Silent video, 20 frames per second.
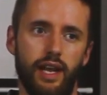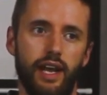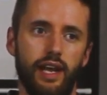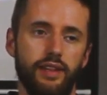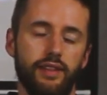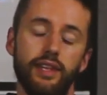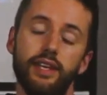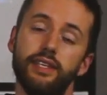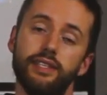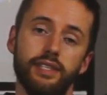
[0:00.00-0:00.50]

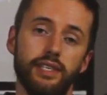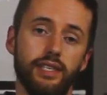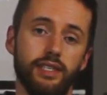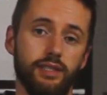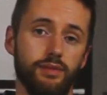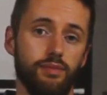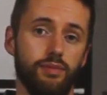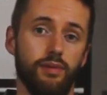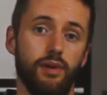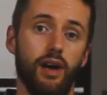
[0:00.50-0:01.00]
and this
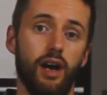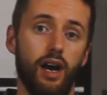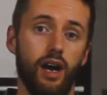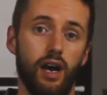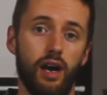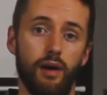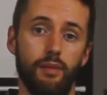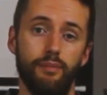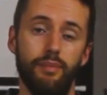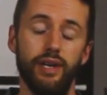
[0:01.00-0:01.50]
is
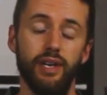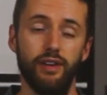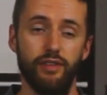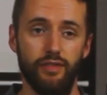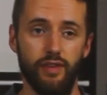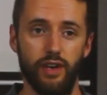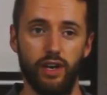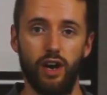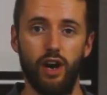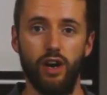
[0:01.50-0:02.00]
a bit
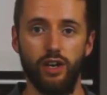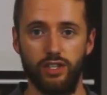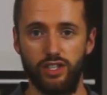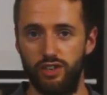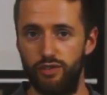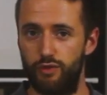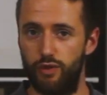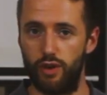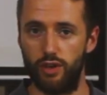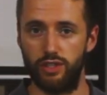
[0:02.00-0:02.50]
of a
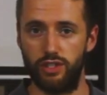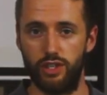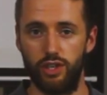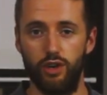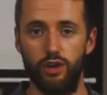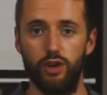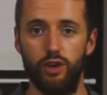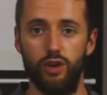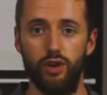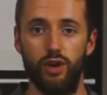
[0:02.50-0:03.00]

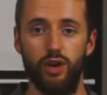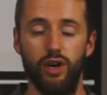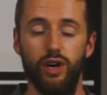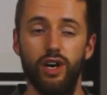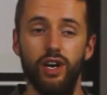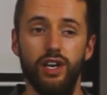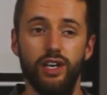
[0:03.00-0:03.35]
controversial